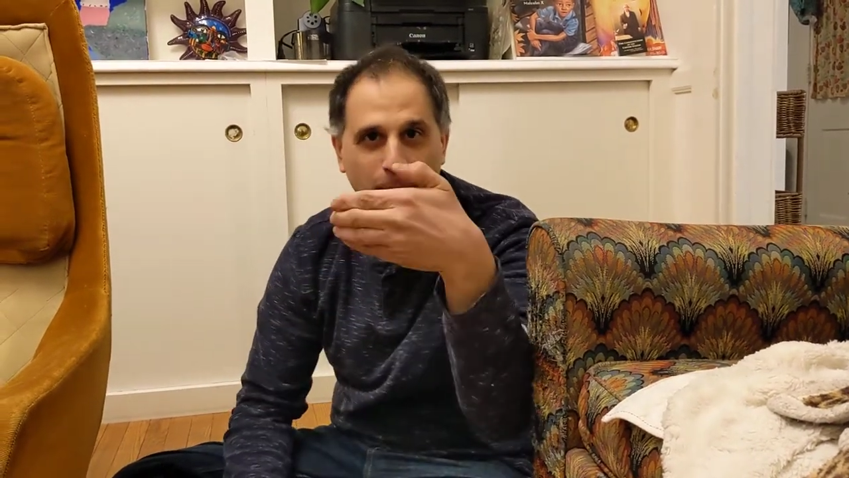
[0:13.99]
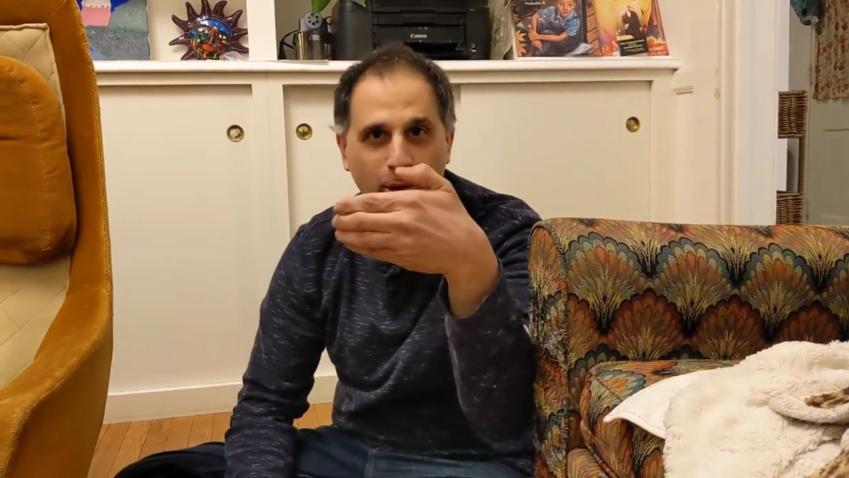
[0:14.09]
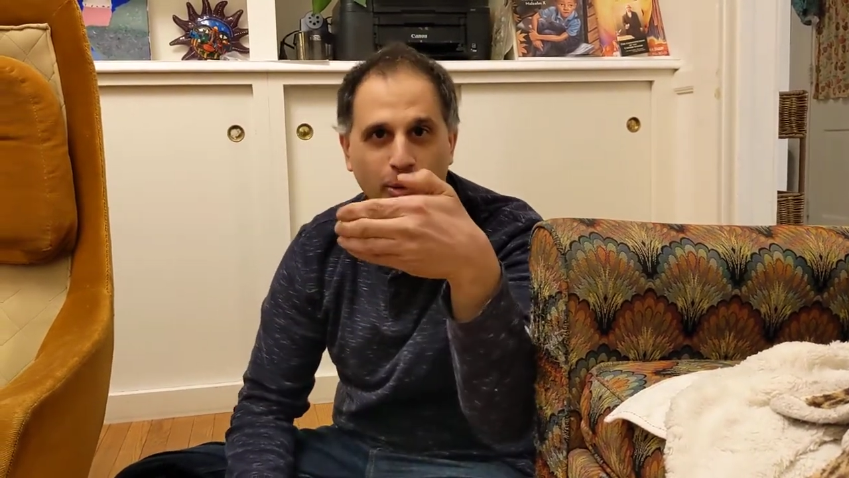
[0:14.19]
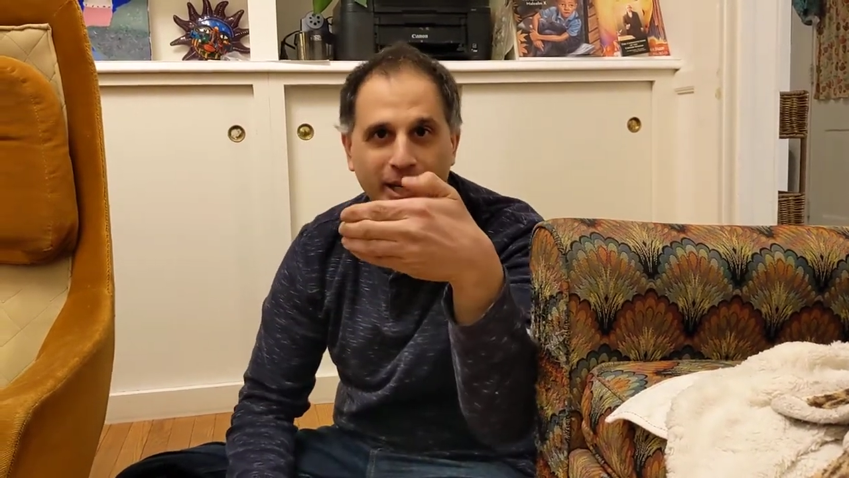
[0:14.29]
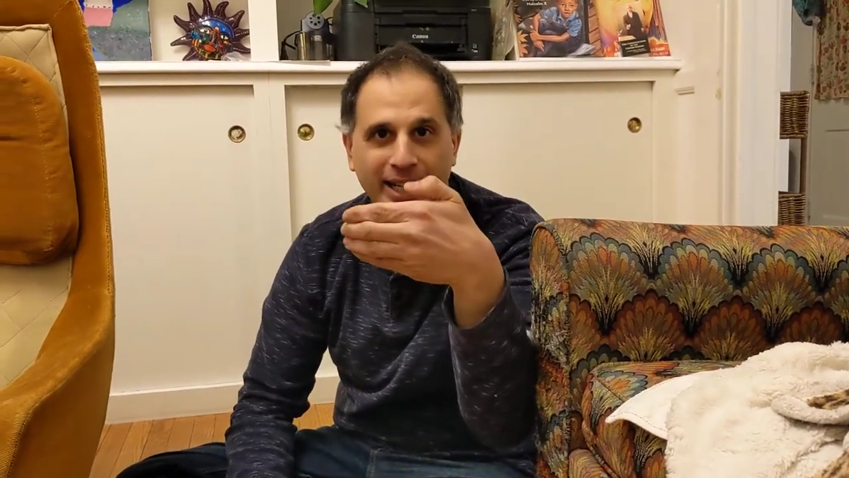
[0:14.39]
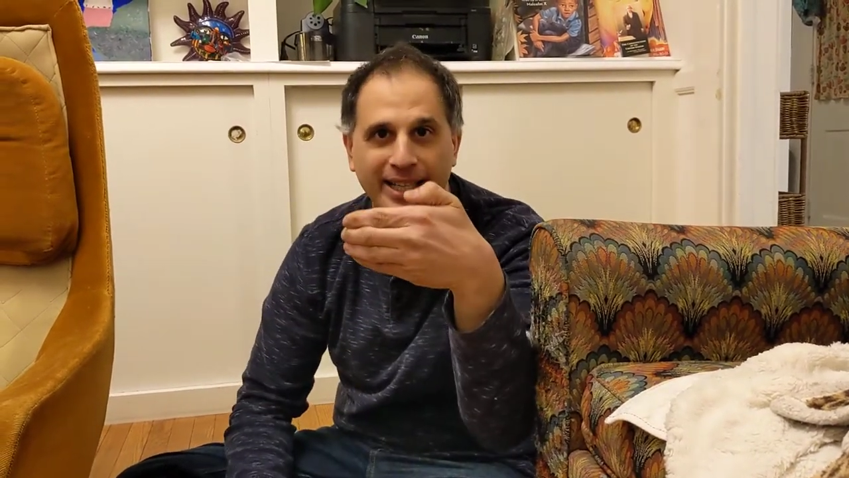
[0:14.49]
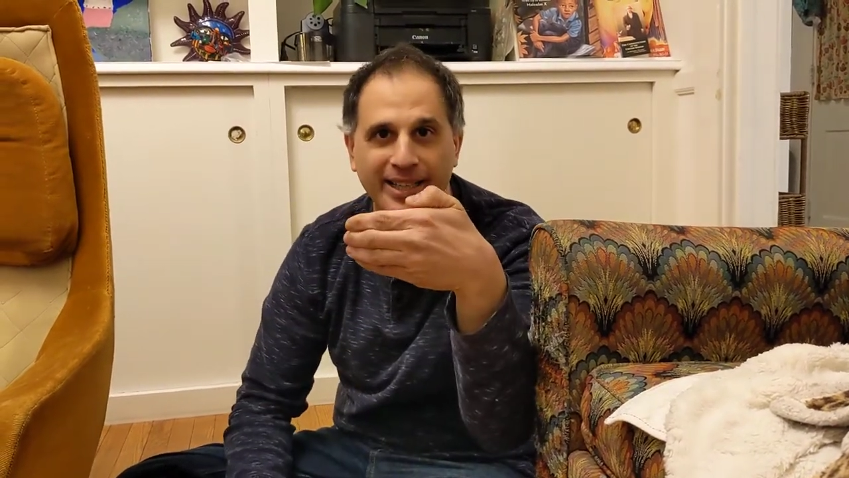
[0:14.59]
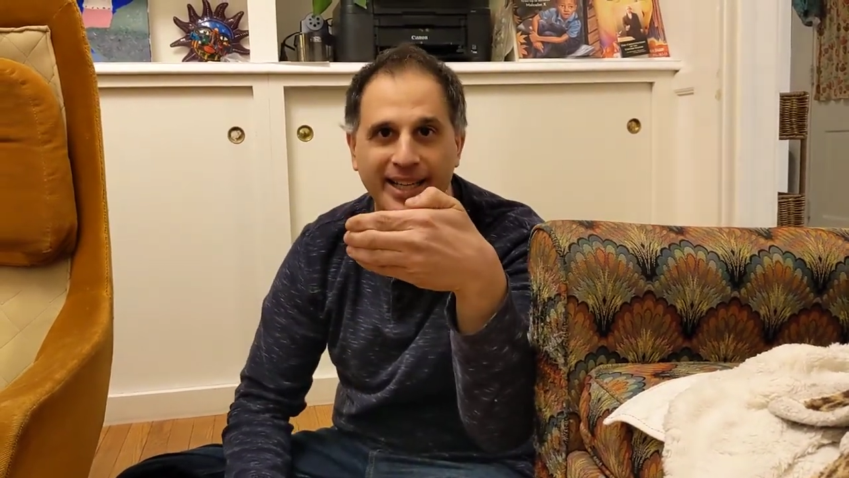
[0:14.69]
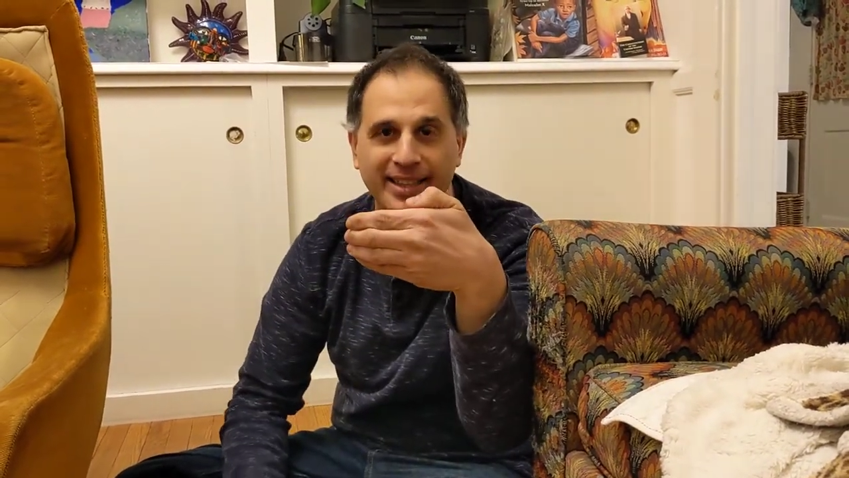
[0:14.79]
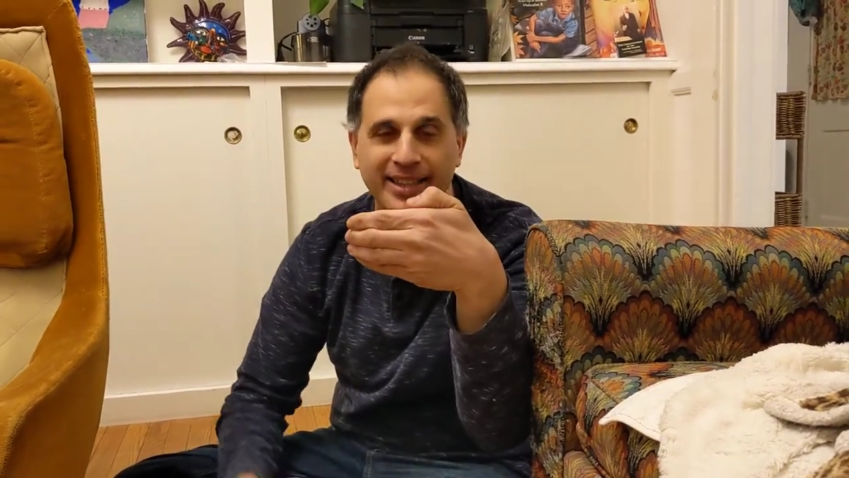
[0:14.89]
Put one hand
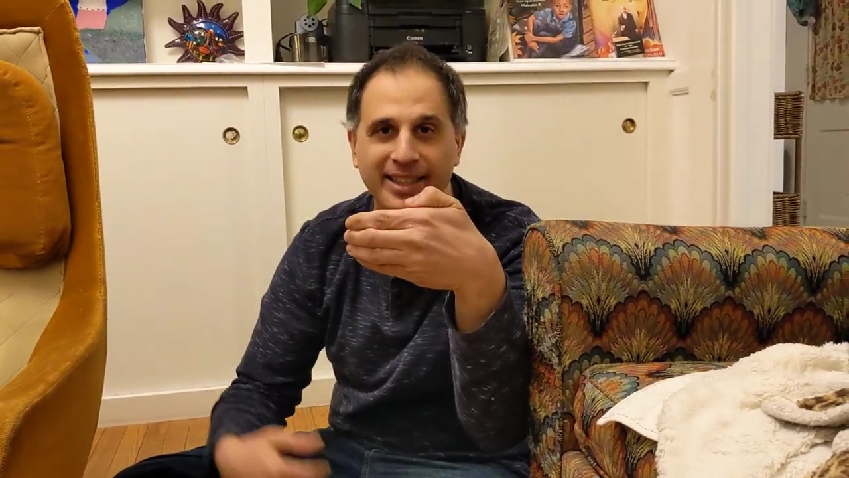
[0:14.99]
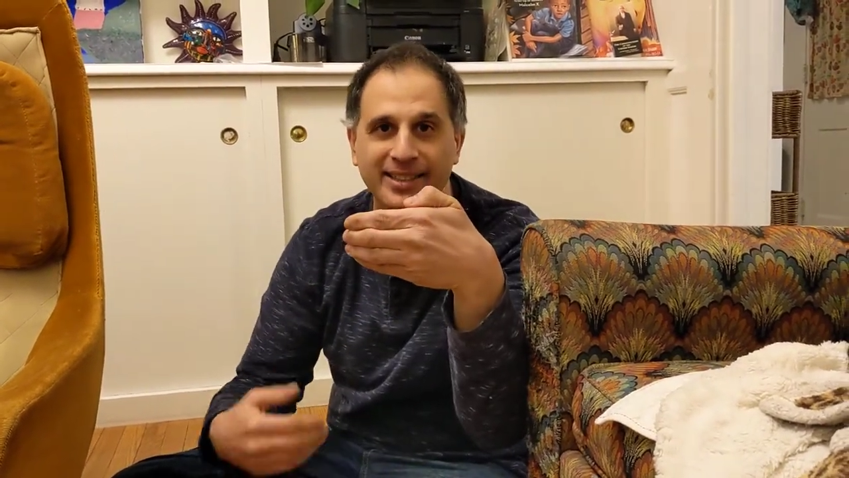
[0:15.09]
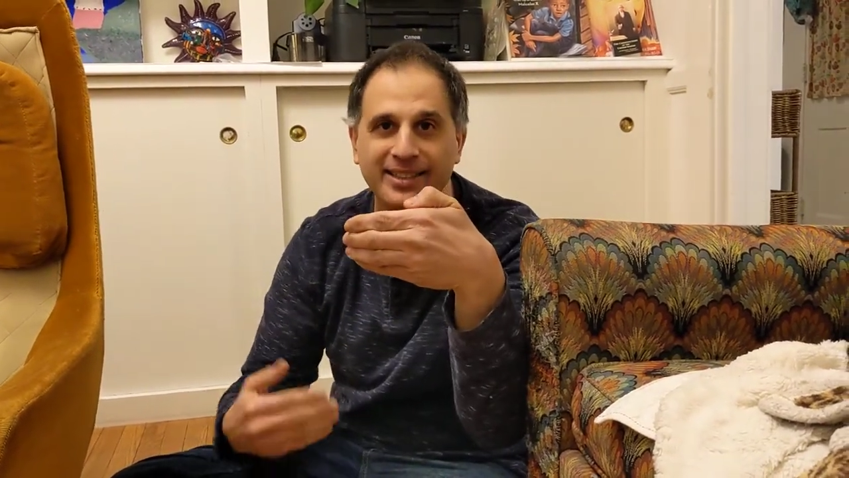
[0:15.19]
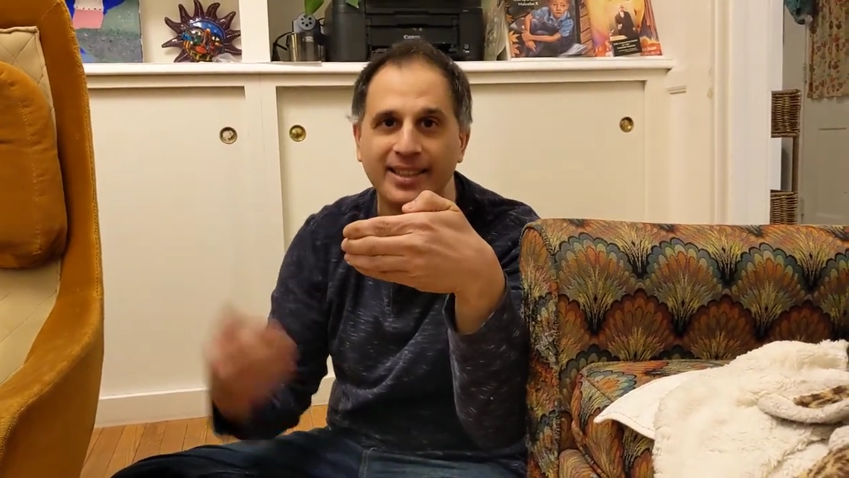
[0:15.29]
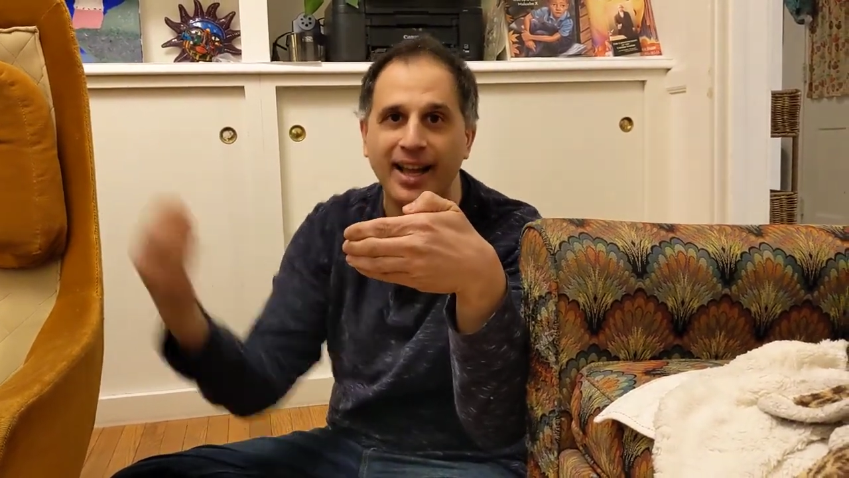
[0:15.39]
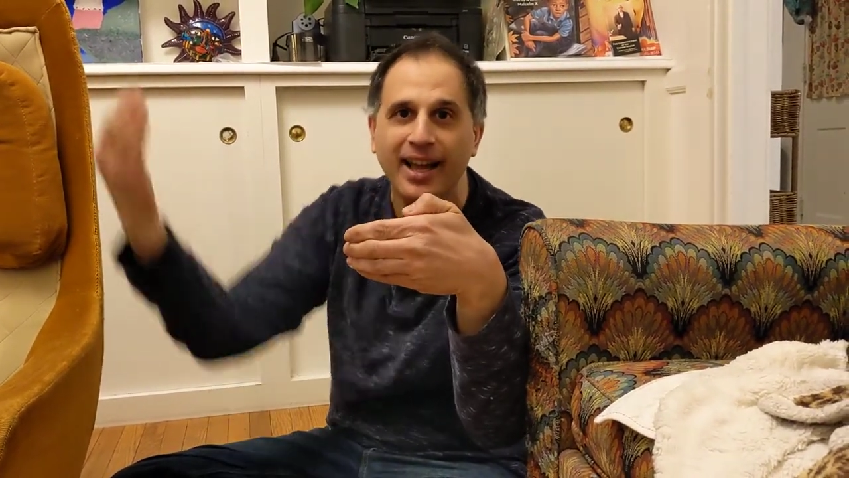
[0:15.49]
like this